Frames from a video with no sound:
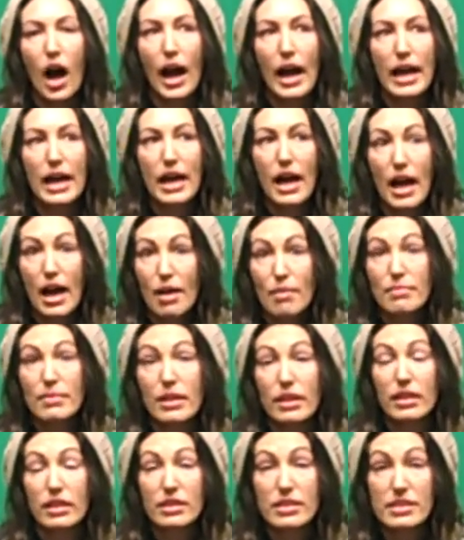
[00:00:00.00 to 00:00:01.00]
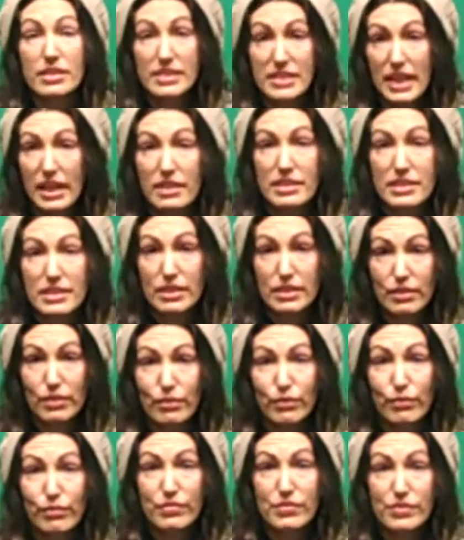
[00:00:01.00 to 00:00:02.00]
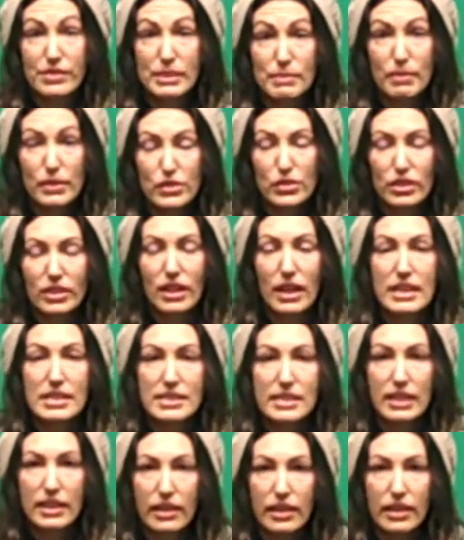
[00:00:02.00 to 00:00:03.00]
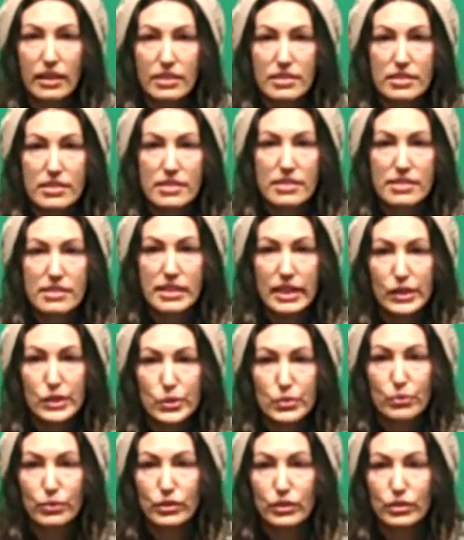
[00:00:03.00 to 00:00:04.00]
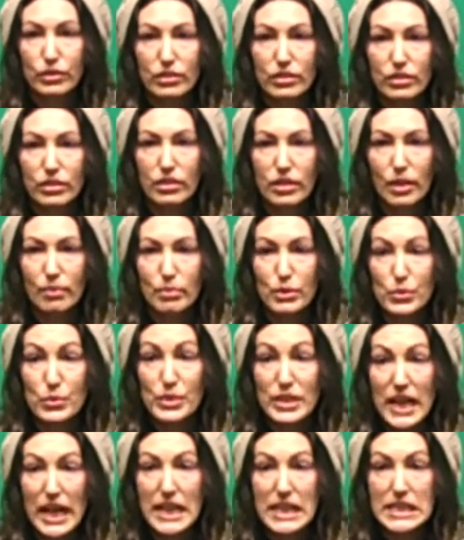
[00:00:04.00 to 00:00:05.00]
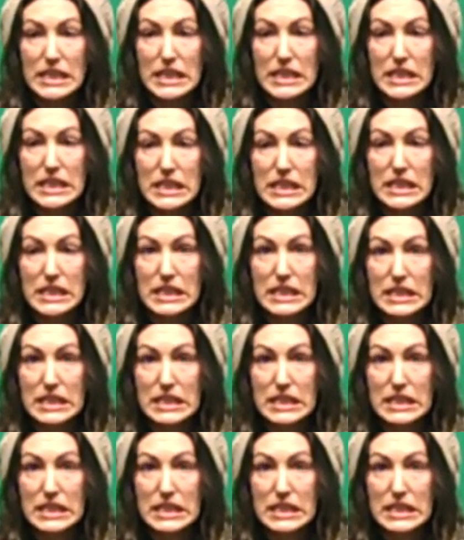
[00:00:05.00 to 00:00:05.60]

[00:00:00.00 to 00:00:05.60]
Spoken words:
I am a detective specializing in sexual abuse cases.